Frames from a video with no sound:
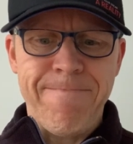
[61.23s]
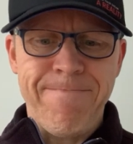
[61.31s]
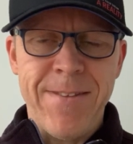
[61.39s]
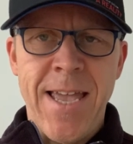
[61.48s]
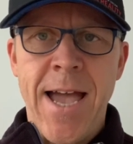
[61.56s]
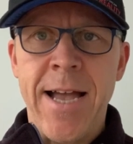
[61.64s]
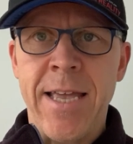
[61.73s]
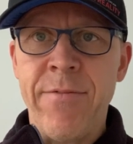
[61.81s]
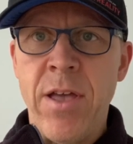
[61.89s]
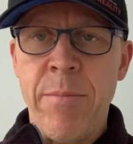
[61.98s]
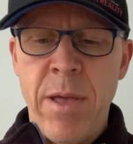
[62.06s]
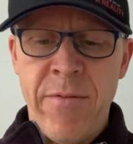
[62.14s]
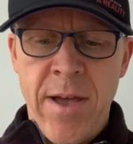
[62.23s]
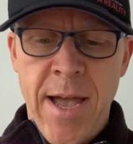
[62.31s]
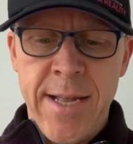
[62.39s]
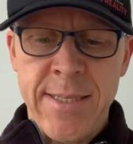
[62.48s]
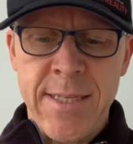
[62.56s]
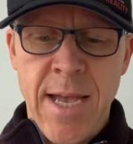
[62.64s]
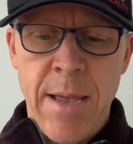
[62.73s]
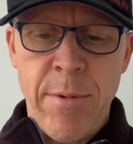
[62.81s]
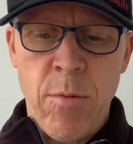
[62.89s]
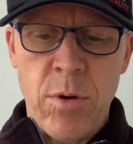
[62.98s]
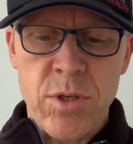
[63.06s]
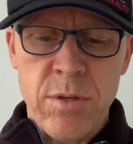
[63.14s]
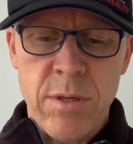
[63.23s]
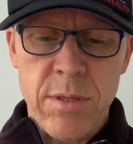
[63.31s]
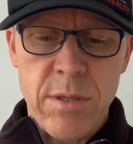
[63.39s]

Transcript: yeah, I give it a bit of a hard time. I wasn't